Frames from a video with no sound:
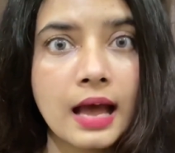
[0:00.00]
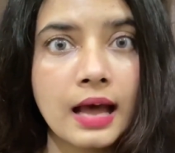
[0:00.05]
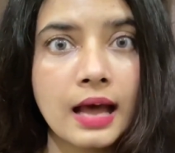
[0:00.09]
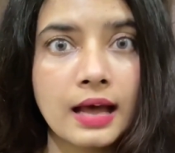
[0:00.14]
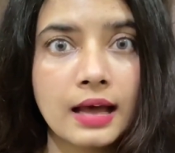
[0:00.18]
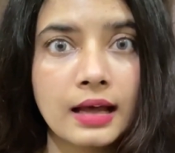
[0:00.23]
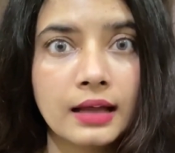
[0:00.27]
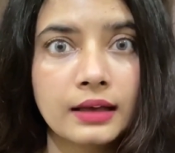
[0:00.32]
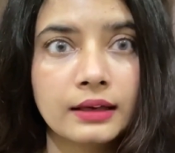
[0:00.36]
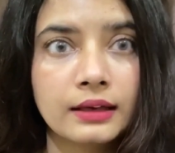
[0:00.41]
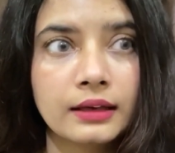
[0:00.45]

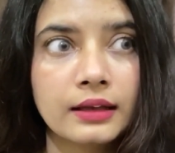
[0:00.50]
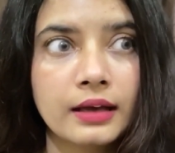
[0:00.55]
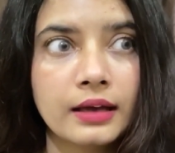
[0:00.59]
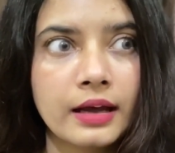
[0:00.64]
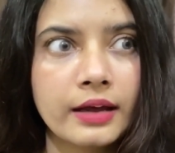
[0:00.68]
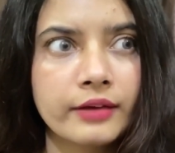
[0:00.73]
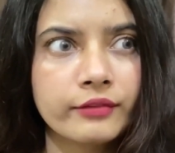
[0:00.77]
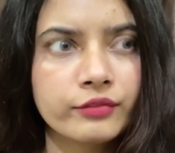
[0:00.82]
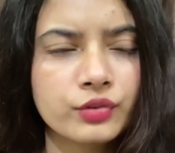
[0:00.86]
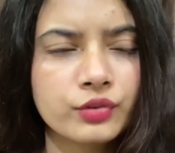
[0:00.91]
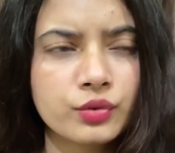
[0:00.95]
and
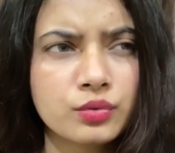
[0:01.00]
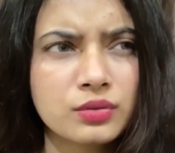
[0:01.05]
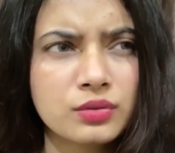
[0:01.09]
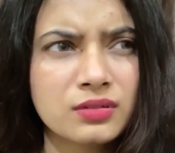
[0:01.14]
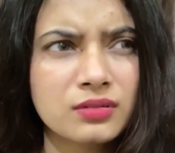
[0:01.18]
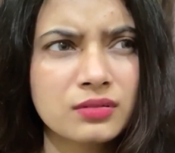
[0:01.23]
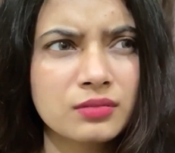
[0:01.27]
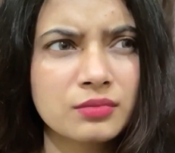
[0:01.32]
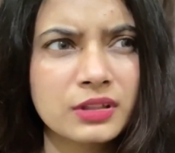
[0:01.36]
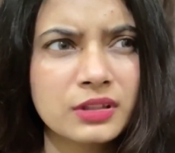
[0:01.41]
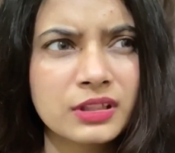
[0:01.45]
I've
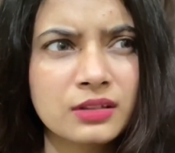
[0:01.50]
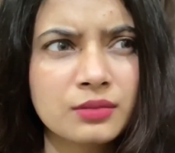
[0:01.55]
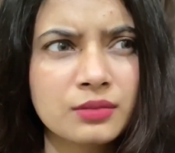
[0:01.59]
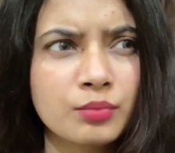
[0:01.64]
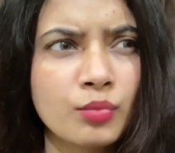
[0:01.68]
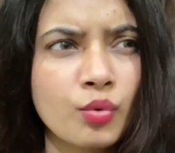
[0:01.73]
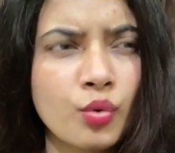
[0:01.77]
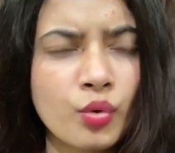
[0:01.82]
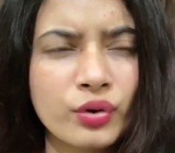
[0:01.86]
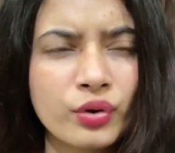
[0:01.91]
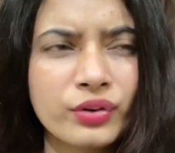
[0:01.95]
used it
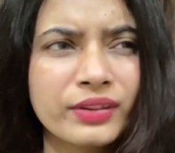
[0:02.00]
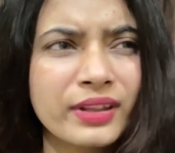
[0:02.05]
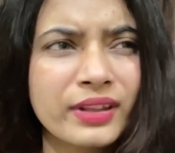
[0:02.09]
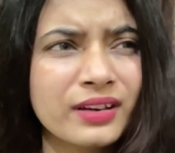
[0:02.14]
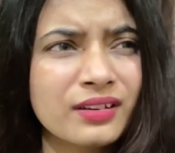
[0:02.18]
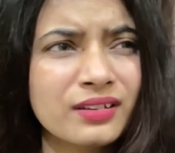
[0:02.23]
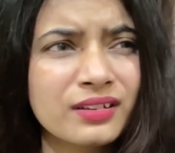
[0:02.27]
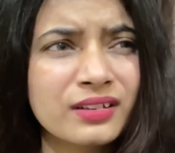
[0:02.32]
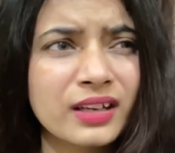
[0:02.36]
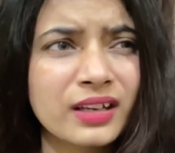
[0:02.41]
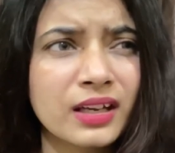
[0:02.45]
more
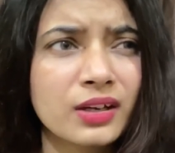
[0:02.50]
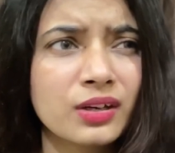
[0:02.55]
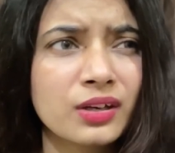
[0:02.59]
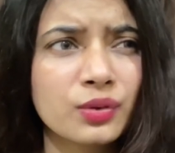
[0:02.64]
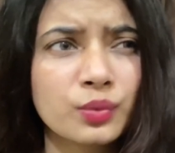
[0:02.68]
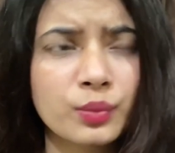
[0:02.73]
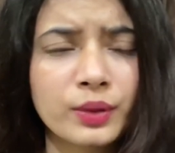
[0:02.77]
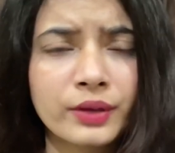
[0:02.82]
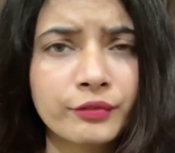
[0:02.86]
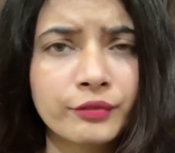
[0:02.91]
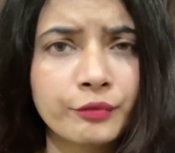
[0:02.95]
than
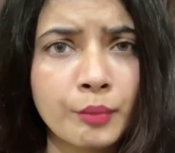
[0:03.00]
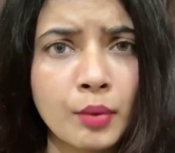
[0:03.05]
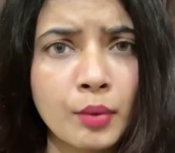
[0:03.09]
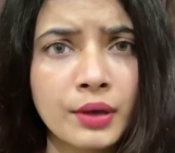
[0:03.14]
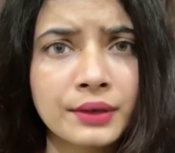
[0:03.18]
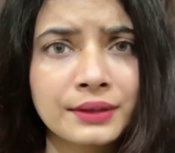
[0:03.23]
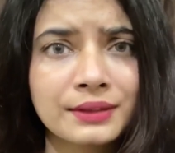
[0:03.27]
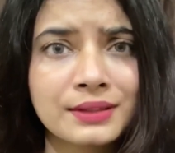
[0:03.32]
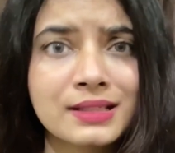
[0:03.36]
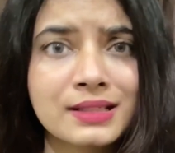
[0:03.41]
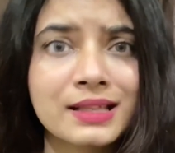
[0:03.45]
10-12
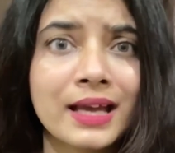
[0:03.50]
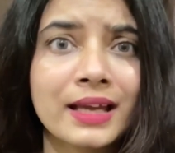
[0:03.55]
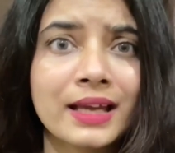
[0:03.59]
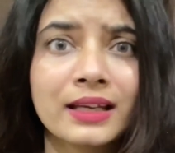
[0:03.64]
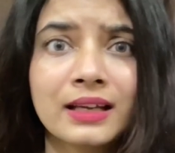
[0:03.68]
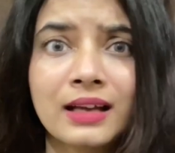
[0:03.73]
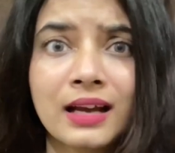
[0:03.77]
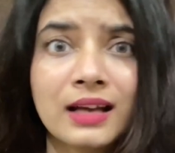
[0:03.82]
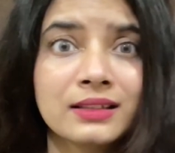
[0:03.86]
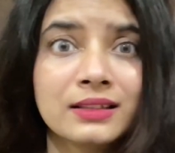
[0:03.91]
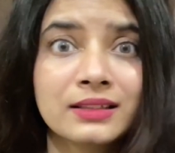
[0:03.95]
bottles. I
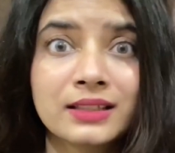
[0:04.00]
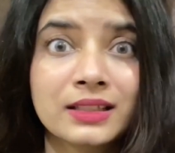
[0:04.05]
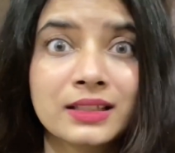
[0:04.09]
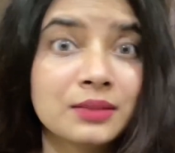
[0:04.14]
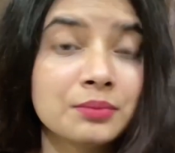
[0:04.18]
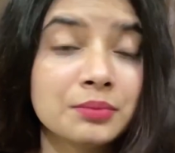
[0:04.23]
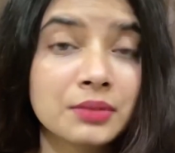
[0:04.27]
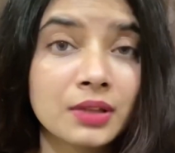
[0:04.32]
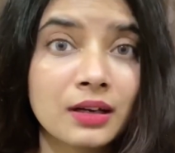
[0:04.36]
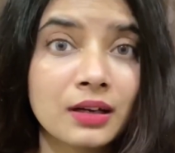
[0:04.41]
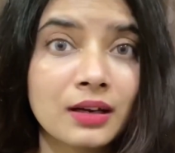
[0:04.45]
can't
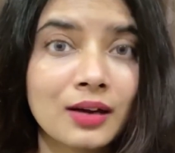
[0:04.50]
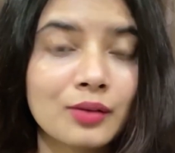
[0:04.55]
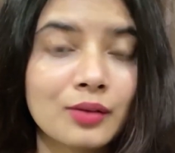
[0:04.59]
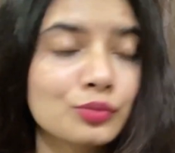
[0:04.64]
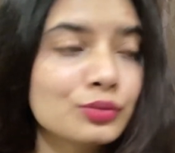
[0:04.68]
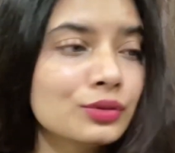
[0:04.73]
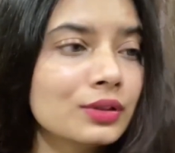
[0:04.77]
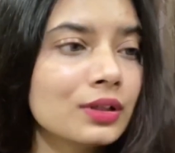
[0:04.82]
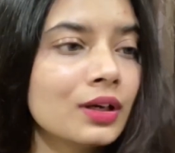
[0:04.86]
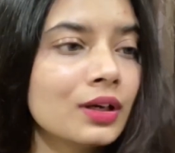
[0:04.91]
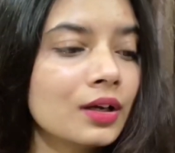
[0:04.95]
keep the
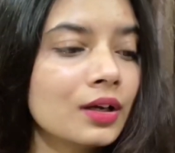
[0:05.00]
count.